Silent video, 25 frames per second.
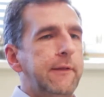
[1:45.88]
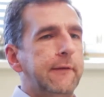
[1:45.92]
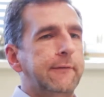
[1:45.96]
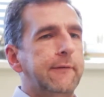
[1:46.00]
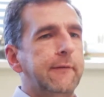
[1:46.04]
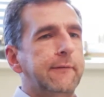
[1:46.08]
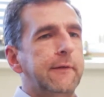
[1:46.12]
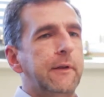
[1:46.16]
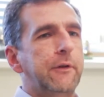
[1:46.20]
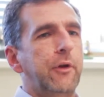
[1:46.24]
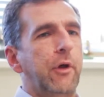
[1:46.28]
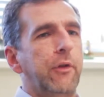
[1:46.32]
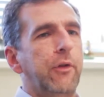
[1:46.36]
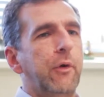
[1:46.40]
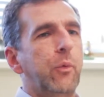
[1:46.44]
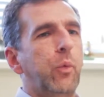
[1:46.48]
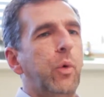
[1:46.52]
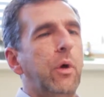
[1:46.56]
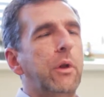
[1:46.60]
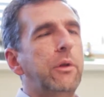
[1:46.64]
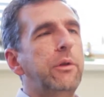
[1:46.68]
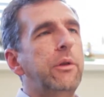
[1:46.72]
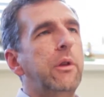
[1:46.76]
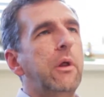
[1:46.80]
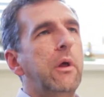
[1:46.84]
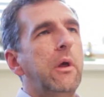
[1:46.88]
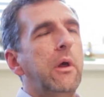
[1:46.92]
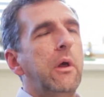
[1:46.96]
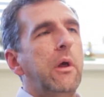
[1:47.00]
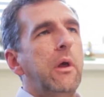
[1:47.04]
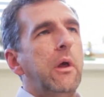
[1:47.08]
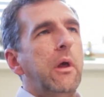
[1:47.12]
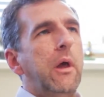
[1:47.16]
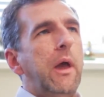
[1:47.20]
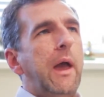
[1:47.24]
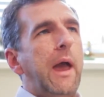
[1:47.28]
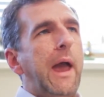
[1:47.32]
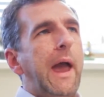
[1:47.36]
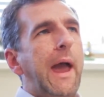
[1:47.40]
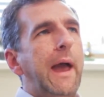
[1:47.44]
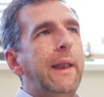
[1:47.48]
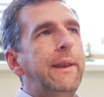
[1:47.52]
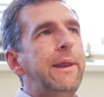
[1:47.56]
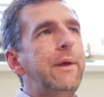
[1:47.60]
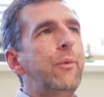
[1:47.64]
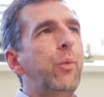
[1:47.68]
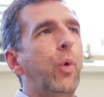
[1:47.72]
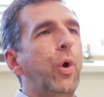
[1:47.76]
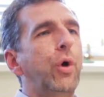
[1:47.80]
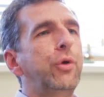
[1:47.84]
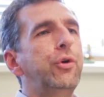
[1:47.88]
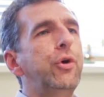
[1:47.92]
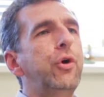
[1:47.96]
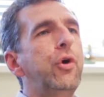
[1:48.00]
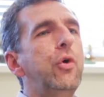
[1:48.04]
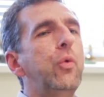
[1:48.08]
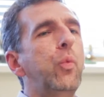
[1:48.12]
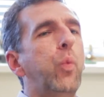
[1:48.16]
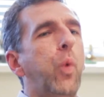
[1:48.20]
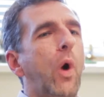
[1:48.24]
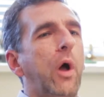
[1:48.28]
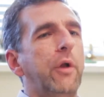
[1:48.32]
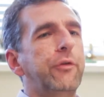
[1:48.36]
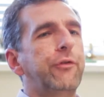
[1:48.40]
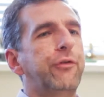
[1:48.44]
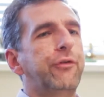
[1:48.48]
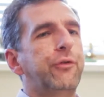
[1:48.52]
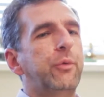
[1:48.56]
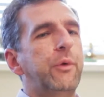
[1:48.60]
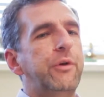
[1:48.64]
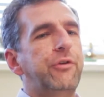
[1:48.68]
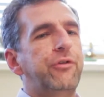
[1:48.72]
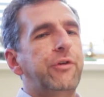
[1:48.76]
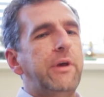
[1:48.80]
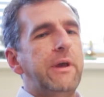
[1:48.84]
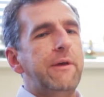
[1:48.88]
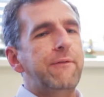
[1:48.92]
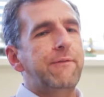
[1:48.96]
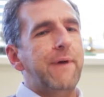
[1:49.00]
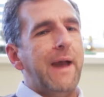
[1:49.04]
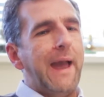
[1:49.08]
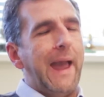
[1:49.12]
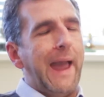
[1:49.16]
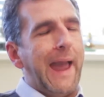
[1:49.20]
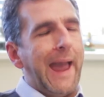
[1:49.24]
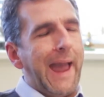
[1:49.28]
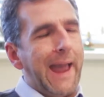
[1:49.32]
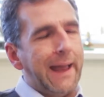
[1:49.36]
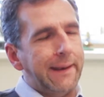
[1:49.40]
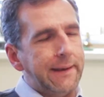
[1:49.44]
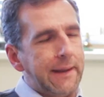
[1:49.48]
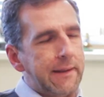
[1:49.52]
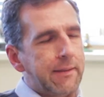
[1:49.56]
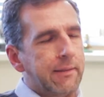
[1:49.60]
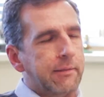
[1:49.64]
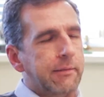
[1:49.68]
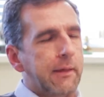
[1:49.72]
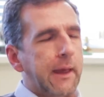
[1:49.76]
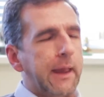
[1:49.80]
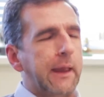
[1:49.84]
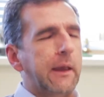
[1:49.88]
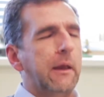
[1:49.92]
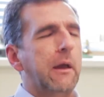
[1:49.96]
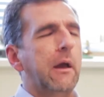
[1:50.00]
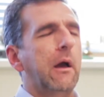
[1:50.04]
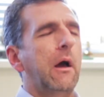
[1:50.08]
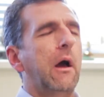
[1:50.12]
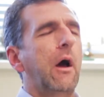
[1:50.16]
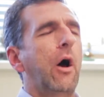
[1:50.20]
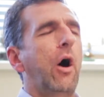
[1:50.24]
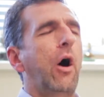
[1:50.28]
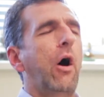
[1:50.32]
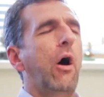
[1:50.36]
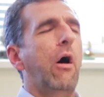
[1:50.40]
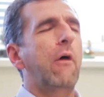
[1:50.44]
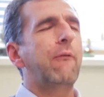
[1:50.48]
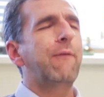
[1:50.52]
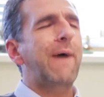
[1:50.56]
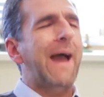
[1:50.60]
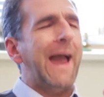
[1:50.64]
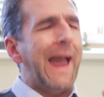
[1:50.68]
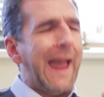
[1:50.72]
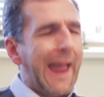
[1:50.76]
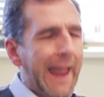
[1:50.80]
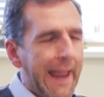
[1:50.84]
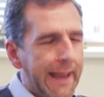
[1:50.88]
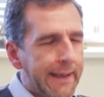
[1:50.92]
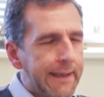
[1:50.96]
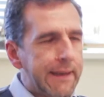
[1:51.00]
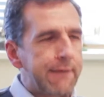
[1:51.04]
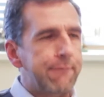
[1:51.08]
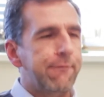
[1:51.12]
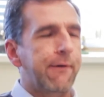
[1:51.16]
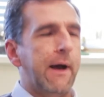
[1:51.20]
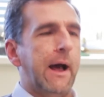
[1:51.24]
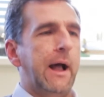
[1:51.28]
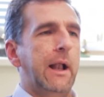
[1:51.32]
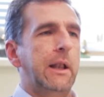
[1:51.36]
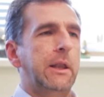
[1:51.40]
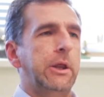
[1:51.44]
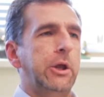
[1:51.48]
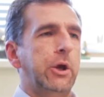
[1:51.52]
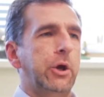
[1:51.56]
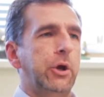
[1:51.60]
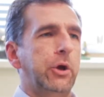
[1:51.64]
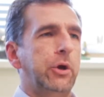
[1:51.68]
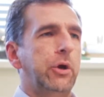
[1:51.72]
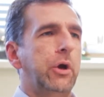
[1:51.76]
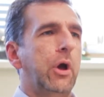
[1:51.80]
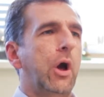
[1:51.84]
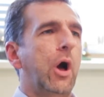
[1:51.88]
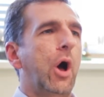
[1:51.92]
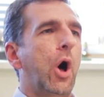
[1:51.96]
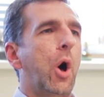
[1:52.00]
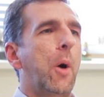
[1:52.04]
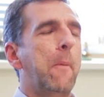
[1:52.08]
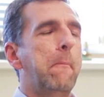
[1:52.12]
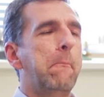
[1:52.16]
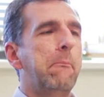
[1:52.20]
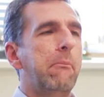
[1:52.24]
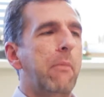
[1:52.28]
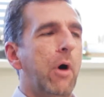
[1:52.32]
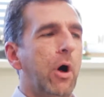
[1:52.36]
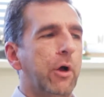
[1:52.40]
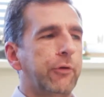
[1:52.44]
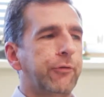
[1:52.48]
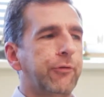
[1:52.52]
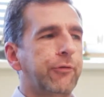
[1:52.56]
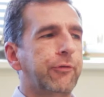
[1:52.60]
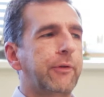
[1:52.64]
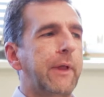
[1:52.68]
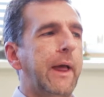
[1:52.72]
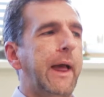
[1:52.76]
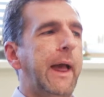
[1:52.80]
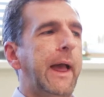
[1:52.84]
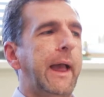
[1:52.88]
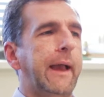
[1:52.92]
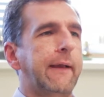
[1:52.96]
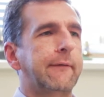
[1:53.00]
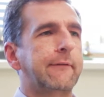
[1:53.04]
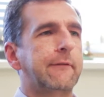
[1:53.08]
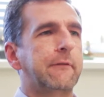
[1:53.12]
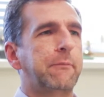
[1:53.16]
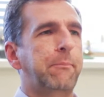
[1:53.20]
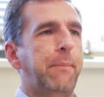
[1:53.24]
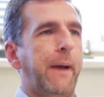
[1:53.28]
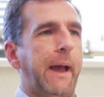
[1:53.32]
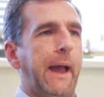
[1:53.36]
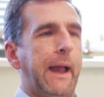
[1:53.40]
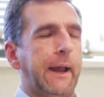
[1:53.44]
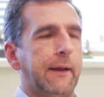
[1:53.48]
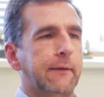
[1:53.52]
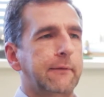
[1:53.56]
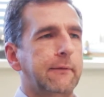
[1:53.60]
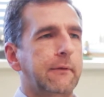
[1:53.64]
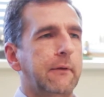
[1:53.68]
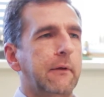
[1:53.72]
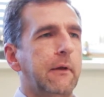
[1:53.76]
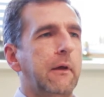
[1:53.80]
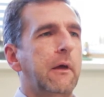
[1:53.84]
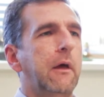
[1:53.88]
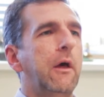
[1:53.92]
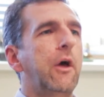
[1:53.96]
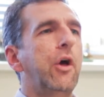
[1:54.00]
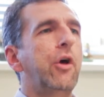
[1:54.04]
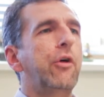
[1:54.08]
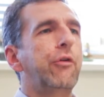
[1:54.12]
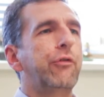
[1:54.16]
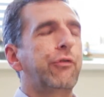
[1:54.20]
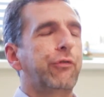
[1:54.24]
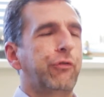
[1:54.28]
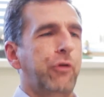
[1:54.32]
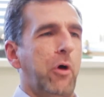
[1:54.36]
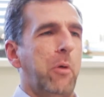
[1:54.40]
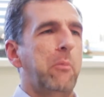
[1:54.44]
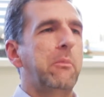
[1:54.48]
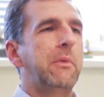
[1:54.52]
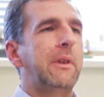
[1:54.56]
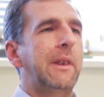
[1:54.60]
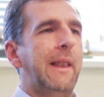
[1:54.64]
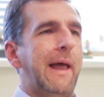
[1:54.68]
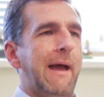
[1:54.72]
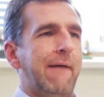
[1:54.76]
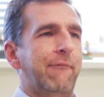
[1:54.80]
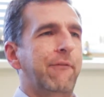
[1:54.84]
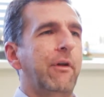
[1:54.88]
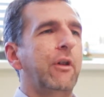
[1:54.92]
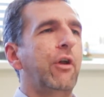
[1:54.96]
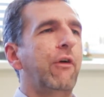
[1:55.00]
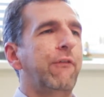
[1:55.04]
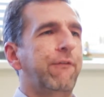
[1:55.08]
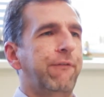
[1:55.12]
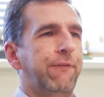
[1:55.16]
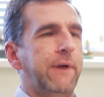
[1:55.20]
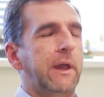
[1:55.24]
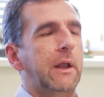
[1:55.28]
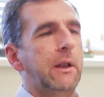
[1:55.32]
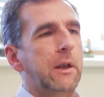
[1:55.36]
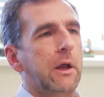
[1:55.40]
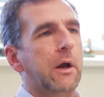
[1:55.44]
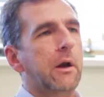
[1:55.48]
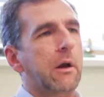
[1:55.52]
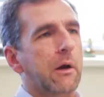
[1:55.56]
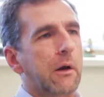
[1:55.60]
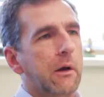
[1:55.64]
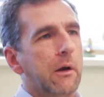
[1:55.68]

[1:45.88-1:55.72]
This is another one. Anyone who wants to achieve anything of any value must expect some level of failure.